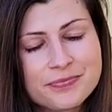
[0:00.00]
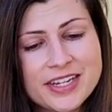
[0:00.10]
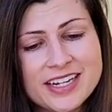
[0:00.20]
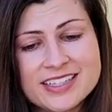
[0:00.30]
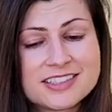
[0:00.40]

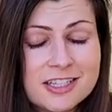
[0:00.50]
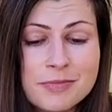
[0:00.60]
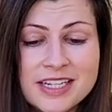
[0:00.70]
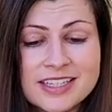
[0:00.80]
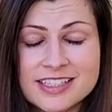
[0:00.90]
and it, to
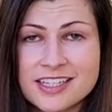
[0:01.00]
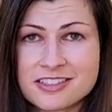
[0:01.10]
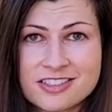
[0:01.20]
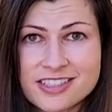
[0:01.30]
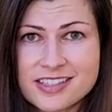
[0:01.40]
me, it tastes
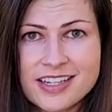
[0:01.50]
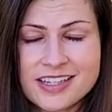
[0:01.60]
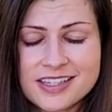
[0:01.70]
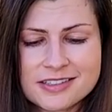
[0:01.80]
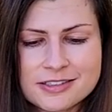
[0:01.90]
just like
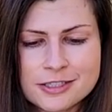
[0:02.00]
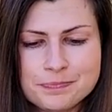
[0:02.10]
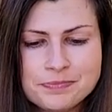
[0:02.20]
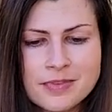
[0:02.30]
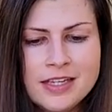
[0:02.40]
it. So
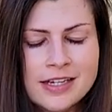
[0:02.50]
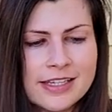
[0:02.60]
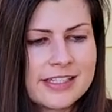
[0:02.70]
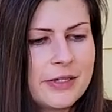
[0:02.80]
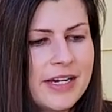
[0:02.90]

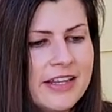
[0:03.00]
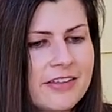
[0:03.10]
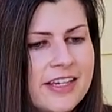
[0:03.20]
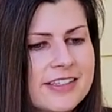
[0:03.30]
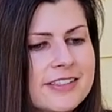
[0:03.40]
let's see what Heather
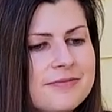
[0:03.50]
thinks.